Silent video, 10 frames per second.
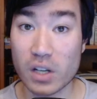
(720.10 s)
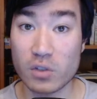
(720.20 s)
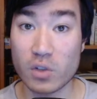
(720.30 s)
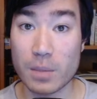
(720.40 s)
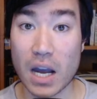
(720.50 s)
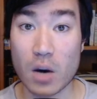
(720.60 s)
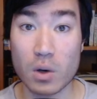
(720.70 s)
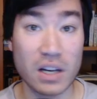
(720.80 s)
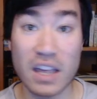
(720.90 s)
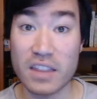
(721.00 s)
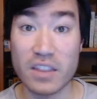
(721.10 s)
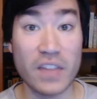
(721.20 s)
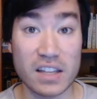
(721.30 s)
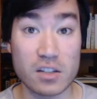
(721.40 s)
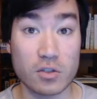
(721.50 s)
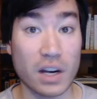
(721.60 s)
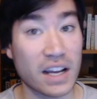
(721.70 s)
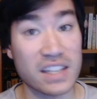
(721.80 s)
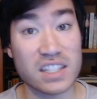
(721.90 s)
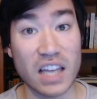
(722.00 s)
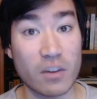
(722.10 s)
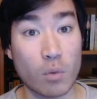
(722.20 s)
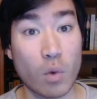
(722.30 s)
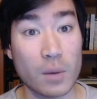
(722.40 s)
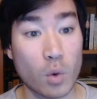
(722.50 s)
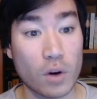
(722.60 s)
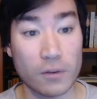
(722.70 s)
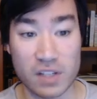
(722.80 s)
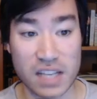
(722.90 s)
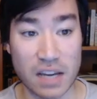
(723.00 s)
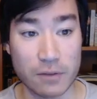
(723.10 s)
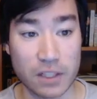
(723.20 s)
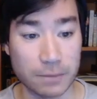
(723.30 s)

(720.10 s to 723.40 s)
runic power, then that's great. I still have 1 more for safety.